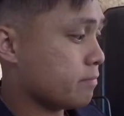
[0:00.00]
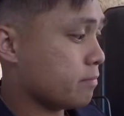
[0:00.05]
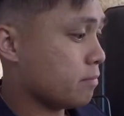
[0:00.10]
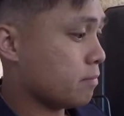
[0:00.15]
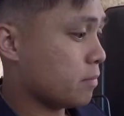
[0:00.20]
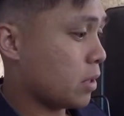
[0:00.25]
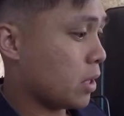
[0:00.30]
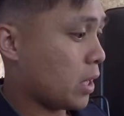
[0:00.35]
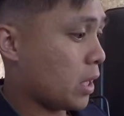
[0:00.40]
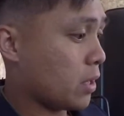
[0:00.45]

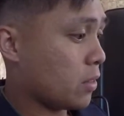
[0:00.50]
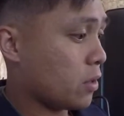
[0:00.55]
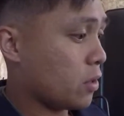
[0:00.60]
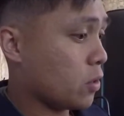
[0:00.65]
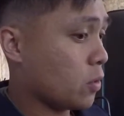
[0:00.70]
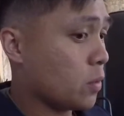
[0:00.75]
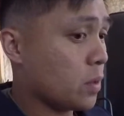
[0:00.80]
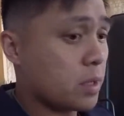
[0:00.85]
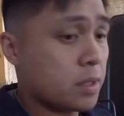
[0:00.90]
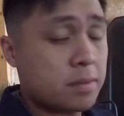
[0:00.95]
putting in the
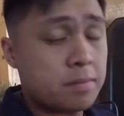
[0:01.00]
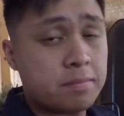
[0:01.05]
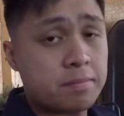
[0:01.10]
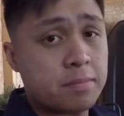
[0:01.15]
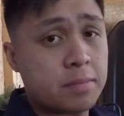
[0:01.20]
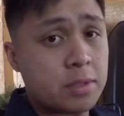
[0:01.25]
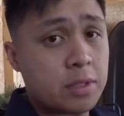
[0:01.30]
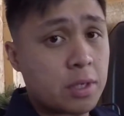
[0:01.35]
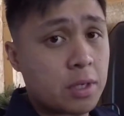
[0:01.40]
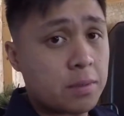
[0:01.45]
new one.
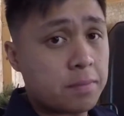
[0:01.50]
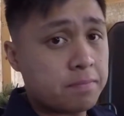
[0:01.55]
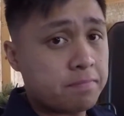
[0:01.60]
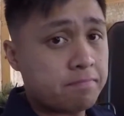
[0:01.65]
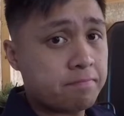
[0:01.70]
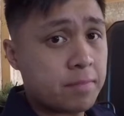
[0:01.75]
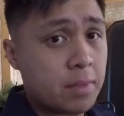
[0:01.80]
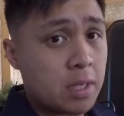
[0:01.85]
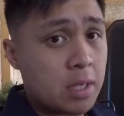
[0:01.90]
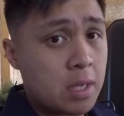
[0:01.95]
So
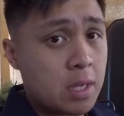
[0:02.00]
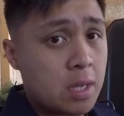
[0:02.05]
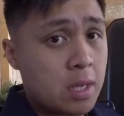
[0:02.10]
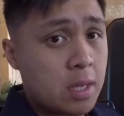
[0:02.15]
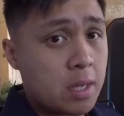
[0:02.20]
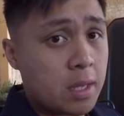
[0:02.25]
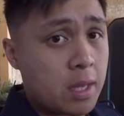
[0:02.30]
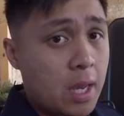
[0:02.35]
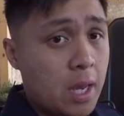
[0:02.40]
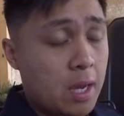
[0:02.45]

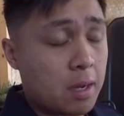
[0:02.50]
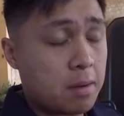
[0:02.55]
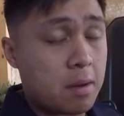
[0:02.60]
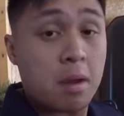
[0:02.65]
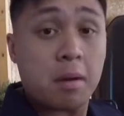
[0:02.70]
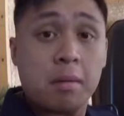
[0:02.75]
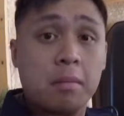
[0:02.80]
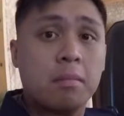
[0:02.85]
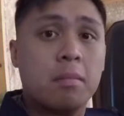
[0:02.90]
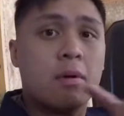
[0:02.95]
yeah,
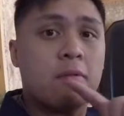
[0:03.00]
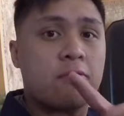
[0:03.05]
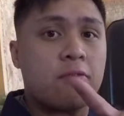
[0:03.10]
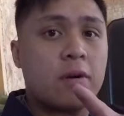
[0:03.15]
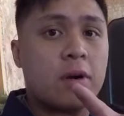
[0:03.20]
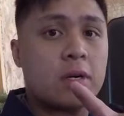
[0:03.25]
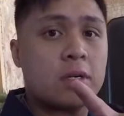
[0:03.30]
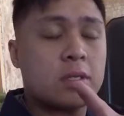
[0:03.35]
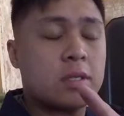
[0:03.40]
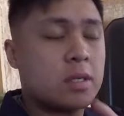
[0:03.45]
but
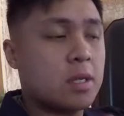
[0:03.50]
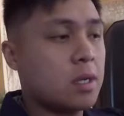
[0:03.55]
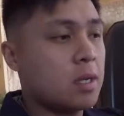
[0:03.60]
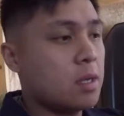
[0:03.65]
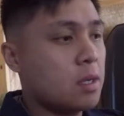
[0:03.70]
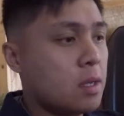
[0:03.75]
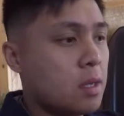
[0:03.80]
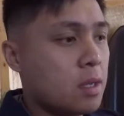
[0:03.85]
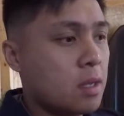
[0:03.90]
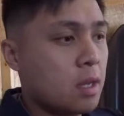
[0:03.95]
first,
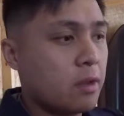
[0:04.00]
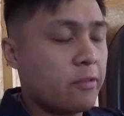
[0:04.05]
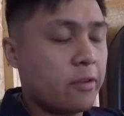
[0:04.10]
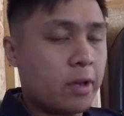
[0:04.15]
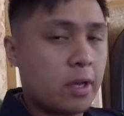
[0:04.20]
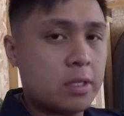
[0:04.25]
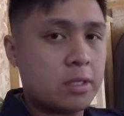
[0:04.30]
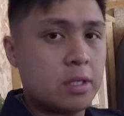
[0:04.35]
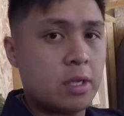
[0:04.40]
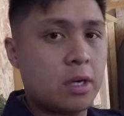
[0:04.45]
if you
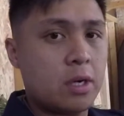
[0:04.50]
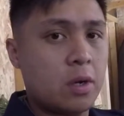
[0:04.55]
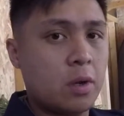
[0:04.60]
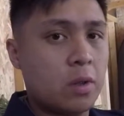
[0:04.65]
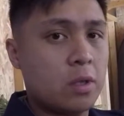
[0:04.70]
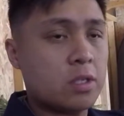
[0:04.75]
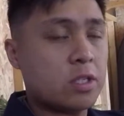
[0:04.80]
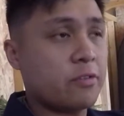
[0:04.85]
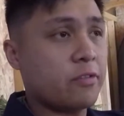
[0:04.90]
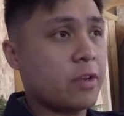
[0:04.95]
guys didn't know
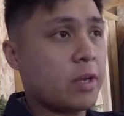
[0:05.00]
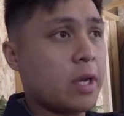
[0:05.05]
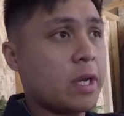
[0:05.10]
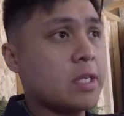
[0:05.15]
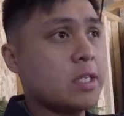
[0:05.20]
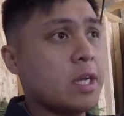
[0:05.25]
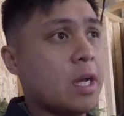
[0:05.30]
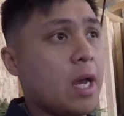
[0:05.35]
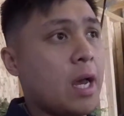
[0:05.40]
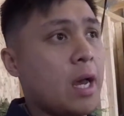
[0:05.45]
this, if you
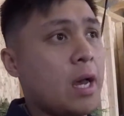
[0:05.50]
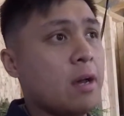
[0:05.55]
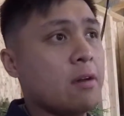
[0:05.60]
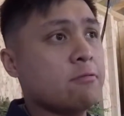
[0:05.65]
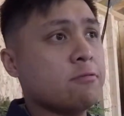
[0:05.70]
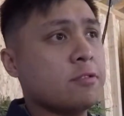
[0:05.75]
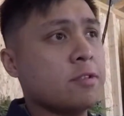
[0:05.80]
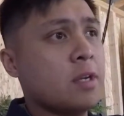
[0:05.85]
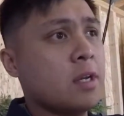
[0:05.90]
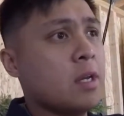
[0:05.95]
guys
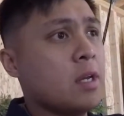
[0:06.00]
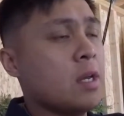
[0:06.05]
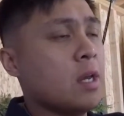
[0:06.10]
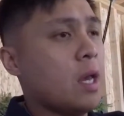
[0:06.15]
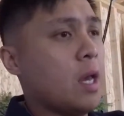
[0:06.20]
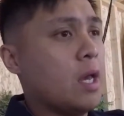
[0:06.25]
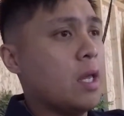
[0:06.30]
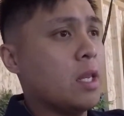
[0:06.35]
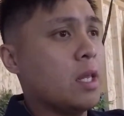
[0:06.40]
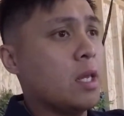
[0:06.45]
have
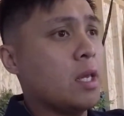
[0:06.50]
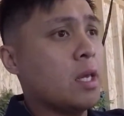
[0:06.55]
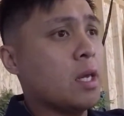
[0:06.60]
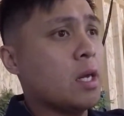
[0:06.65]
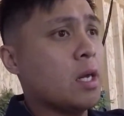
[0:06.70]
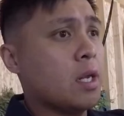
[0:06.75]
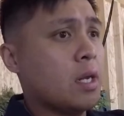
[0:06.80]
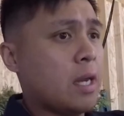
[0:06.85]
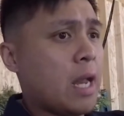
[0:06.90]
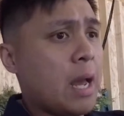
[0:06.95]
any
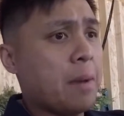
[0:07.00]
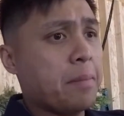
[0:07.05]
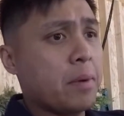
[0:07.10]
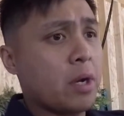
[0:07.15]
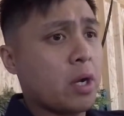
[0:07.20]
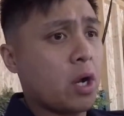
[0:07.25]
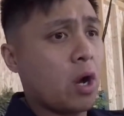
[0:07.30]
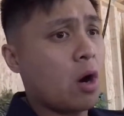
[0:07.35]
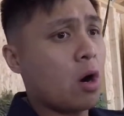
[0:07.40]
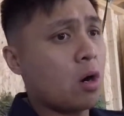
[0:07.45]
Napa
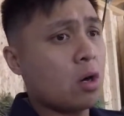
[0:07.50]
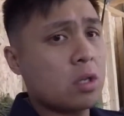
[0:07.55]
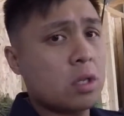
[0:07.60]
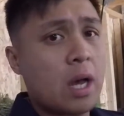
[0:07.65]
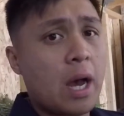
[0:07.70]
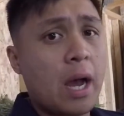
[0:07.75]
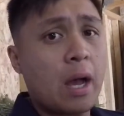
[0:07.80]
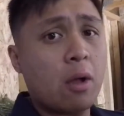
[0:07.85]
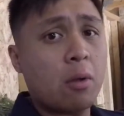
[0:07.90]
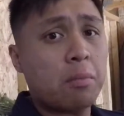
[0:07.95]

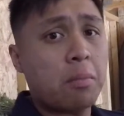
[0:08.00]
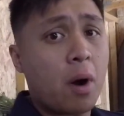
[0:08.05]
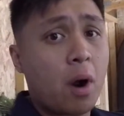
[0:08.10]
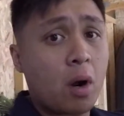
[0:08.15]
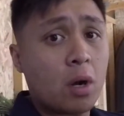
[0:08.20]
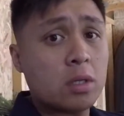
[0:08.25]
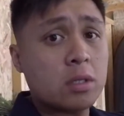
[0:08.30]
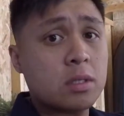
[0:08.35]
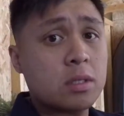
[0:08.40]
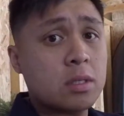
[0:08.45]
Carlisle
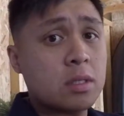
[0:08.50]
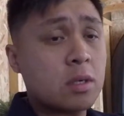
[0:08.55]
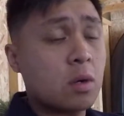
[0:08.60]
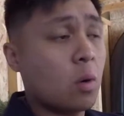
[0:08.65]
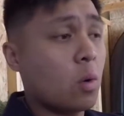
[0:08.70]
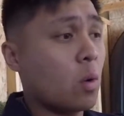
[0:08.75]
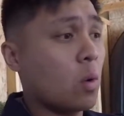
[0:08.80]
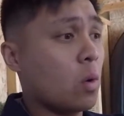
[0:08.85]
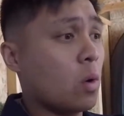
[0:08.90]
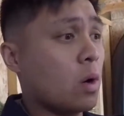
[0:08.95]
parts
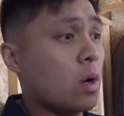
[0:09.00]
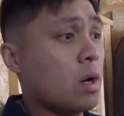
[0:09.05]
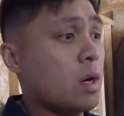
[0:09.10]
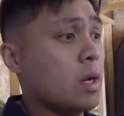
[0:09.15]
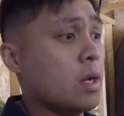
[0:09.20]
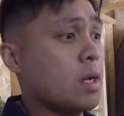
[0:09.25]
or